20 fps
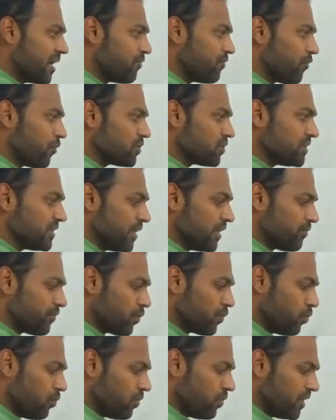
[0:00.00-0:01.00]
force
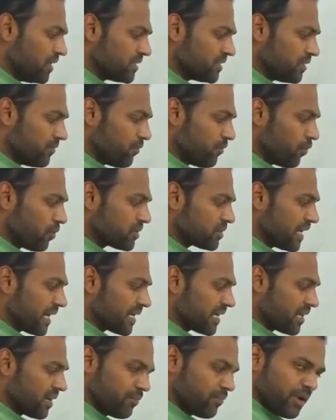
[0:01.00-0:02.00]
F2 is the force
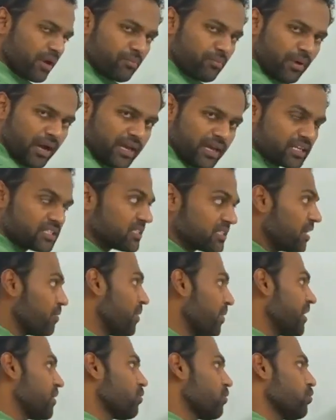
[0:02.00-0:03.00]
acting by minus 10
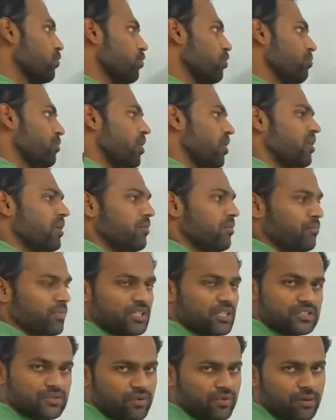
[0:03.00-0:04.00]
microcoulomb on
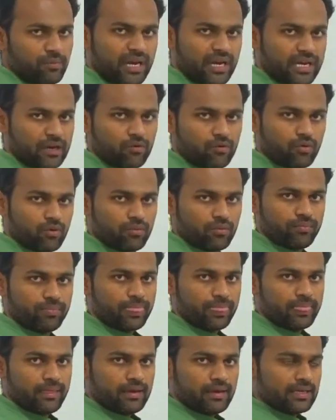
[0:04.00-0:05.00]
plus 5 microcoulomb.
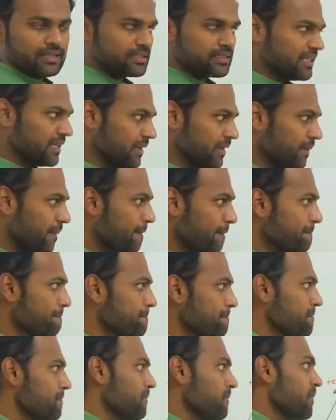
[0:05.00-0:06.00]
See,
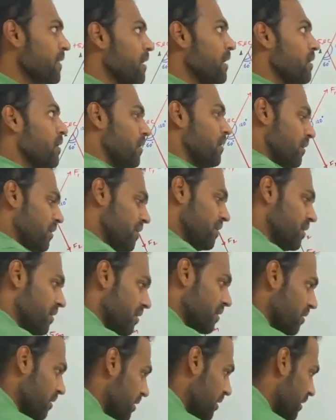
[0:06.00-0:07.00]

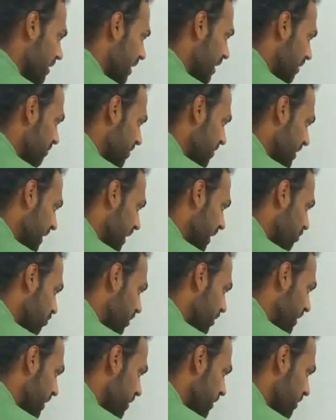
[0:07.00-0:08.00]
here I will
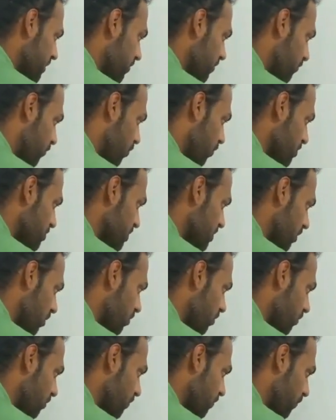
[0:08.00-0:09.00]
calculate the force
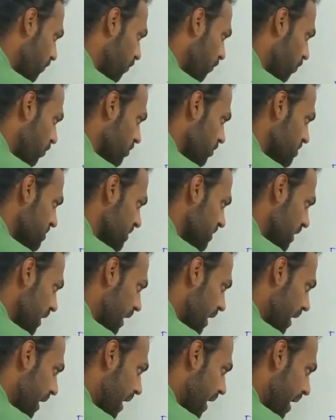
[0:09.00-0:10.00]
now. Force
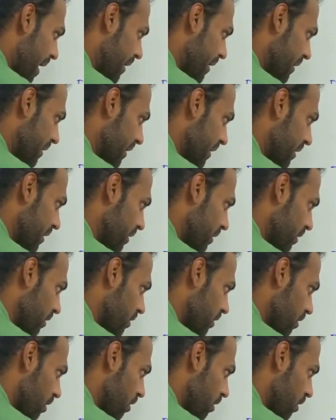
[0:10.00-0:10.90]
acting